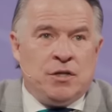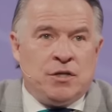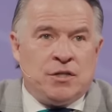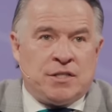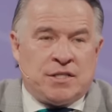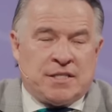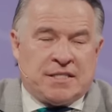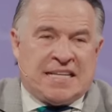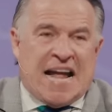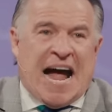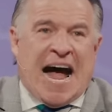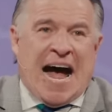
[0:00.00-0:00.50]

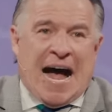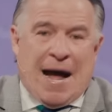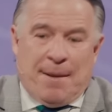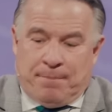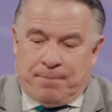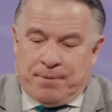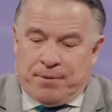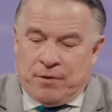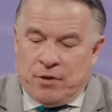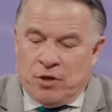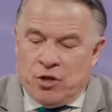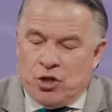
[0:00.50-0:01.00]

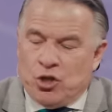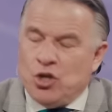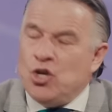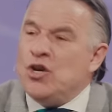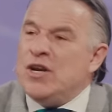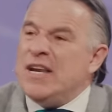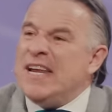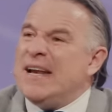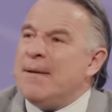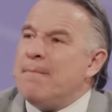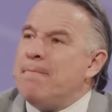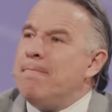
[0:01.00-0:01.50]
Stop.
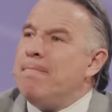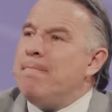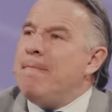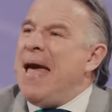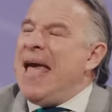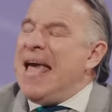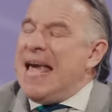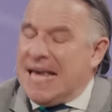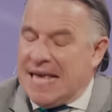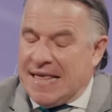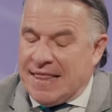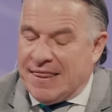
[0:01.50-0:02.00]
You need to
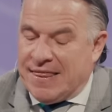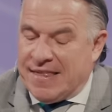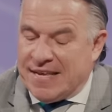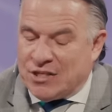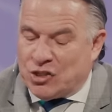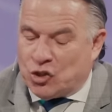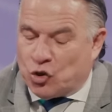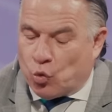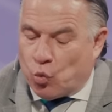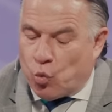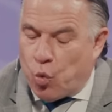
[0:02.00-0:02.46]
make this